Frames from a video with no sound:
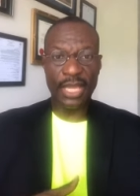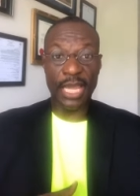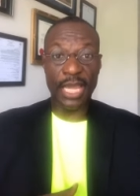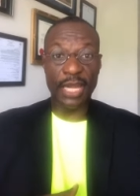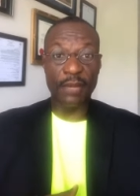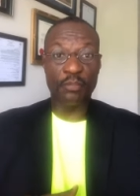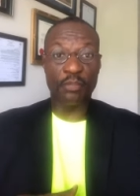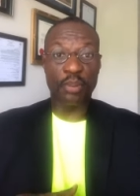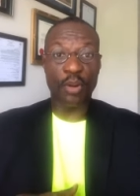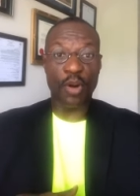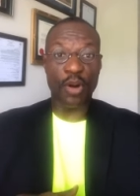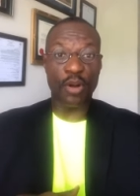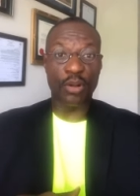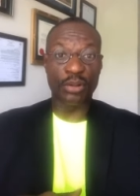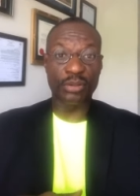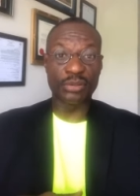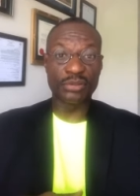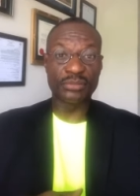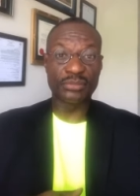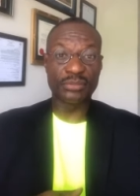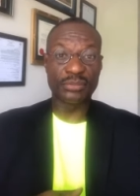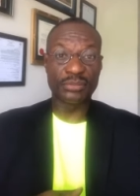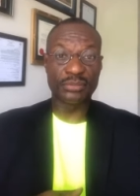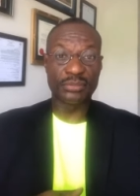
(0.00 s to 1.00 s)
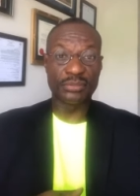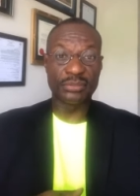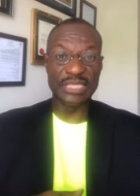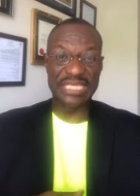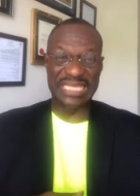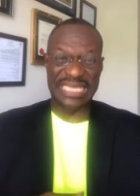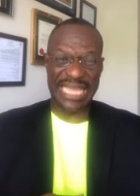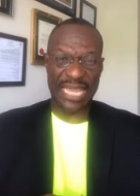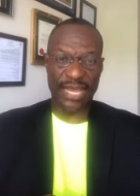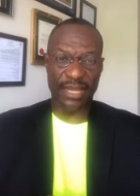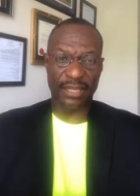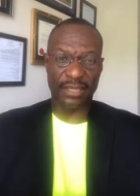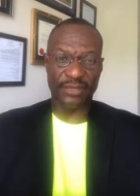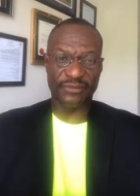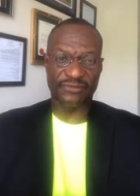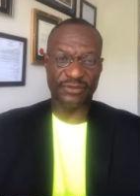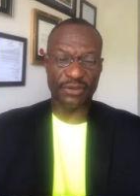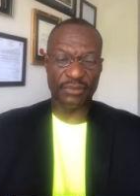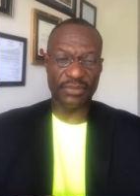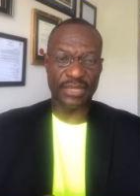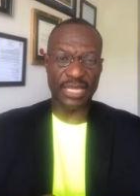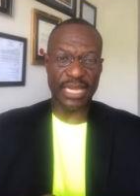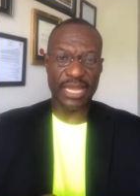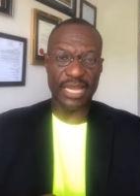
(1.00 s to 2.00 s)
And Paul yelled
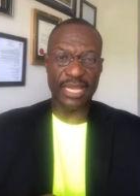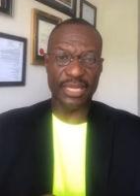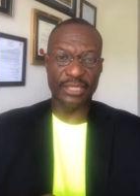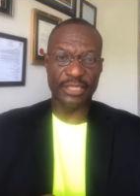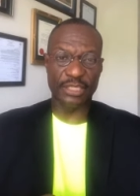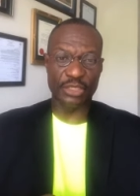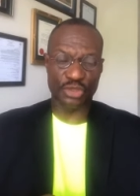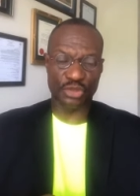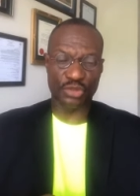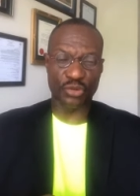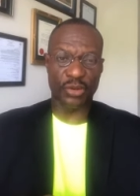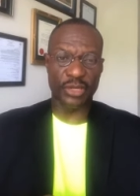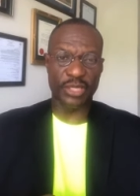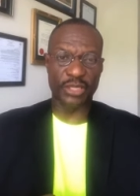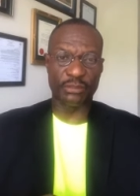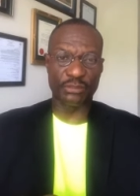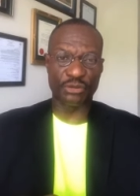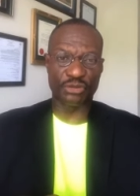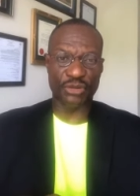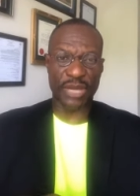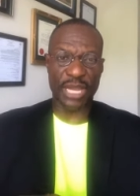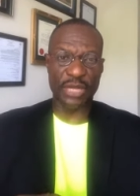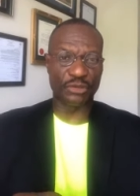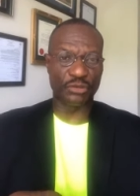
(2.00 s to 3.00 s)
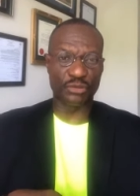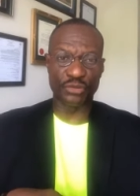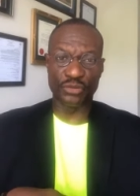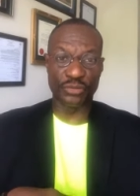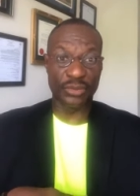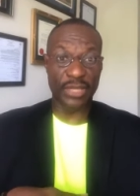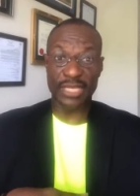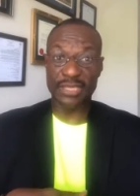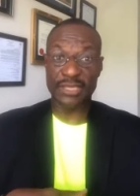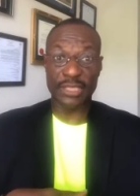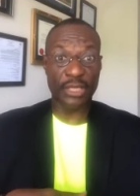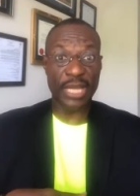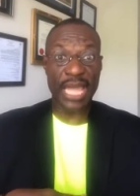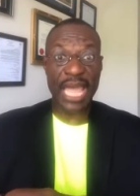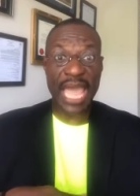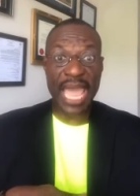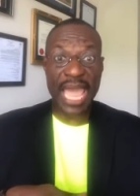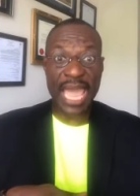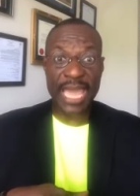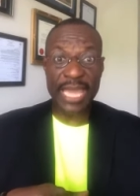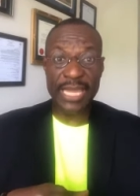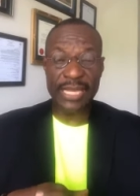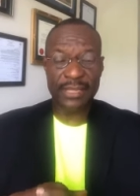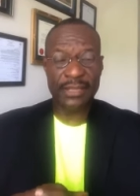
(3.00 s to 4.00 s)
from there. He saw him trying to do that. He said,
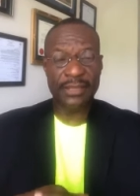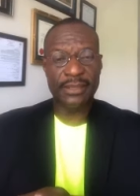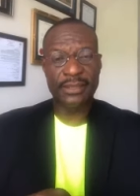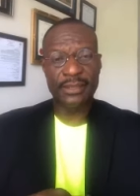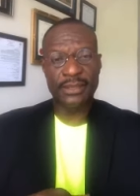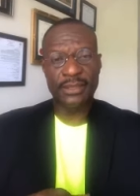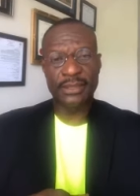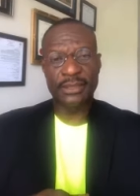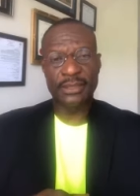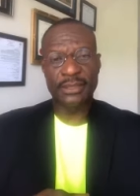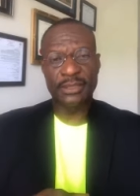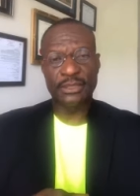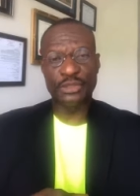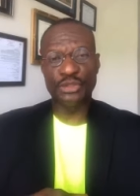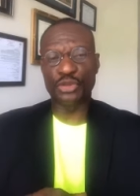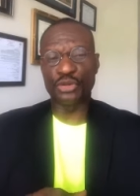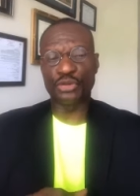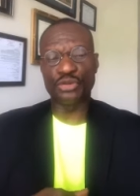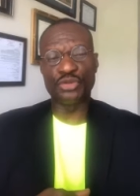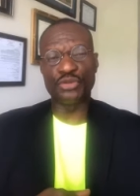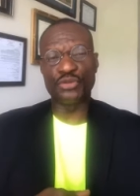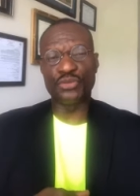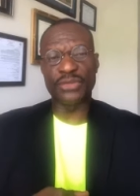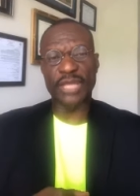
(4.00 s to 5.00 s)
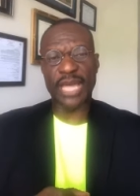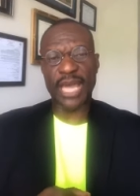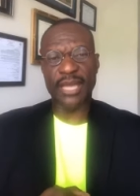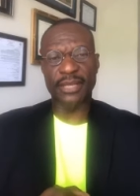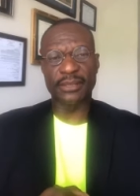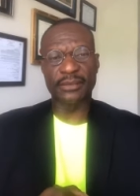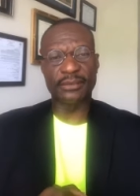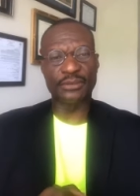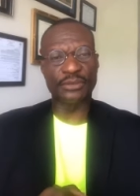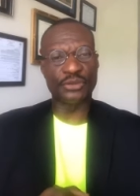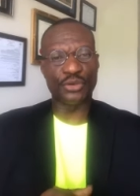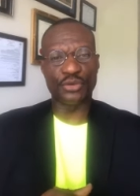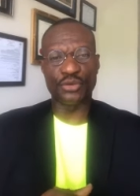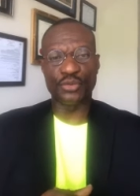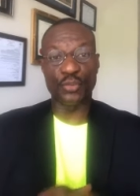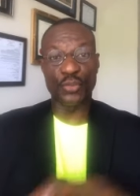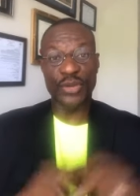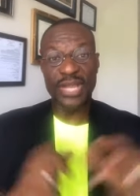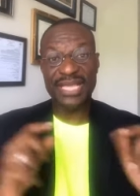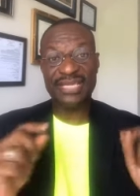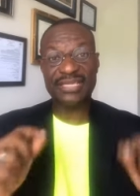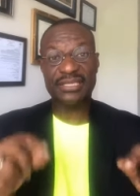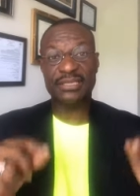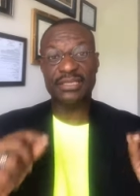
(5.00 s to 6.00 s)
hey, don't do that. Don't.
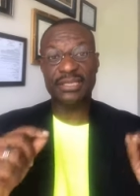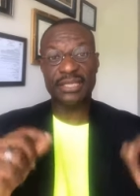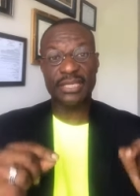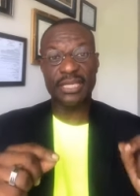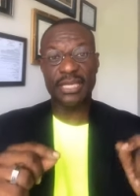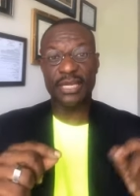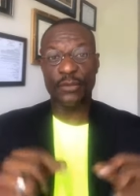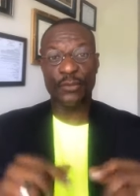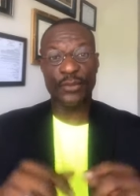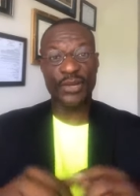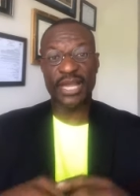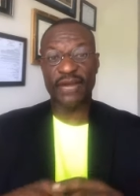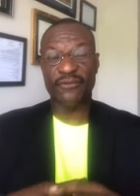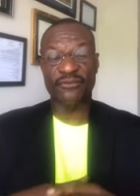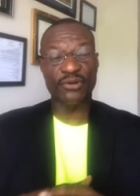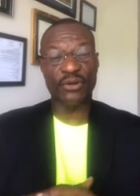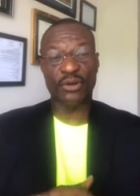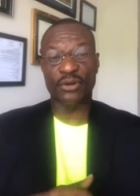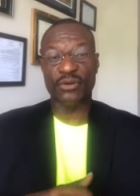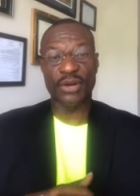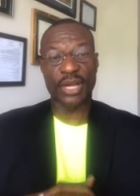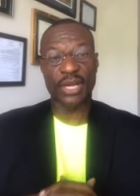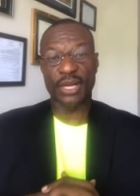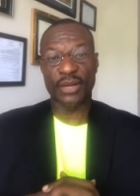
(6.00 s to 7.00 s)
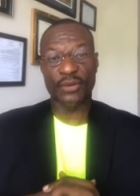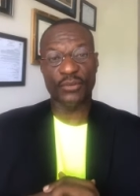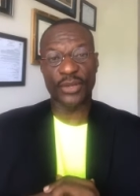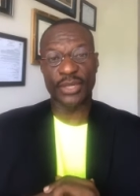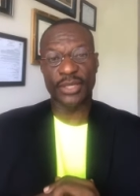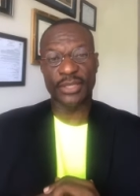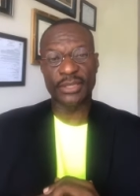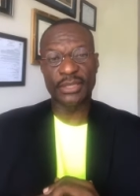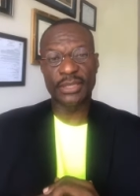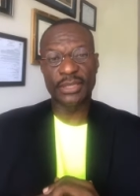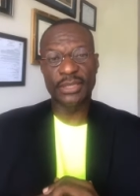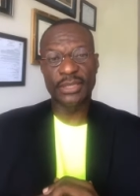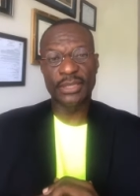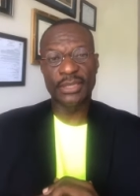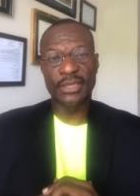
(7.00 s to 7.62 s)
We are still here. We have not run away.